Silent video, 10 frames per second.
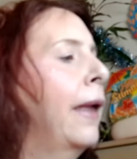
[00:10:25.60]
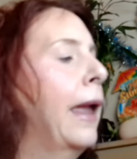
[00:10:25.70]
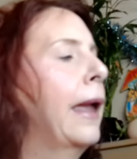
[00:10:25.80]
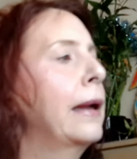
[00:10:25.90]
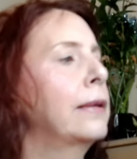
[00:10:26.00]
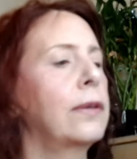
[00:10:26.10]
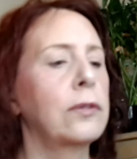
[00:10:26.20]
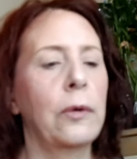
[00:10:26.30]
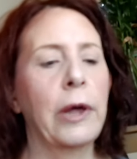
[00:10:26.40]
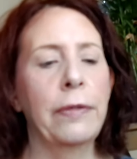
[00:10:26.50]
And
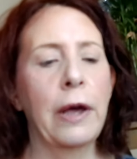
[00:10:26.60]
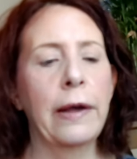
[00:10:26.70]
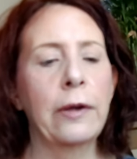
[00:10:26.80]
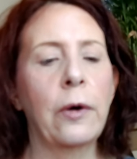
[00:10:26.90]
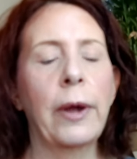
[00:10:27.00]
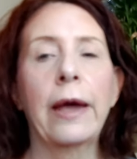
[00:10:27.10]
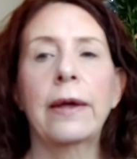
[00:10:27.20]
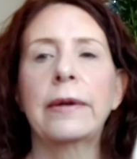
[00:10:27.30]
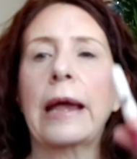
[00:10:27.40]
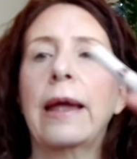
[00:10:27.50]
so I thought I'd go
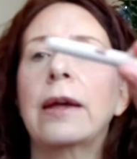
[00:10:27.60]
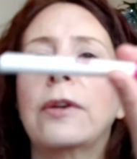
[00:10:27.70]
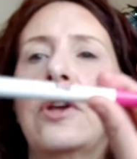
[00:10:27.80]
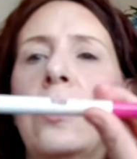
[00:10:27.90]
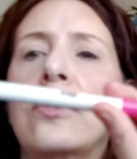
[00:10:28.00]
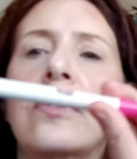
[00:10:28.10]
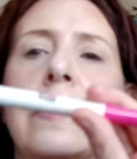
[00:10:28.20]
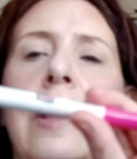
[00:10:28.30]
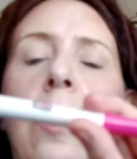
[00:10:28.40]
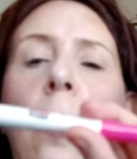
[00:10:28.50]
ahead and use
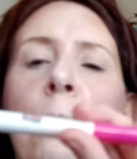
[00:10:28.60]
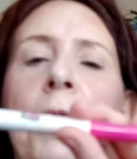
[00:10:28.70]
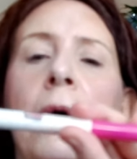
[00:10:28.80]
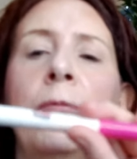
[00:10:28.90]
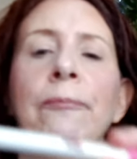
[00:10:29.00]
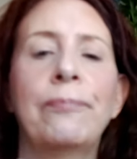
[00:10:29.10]
the O M A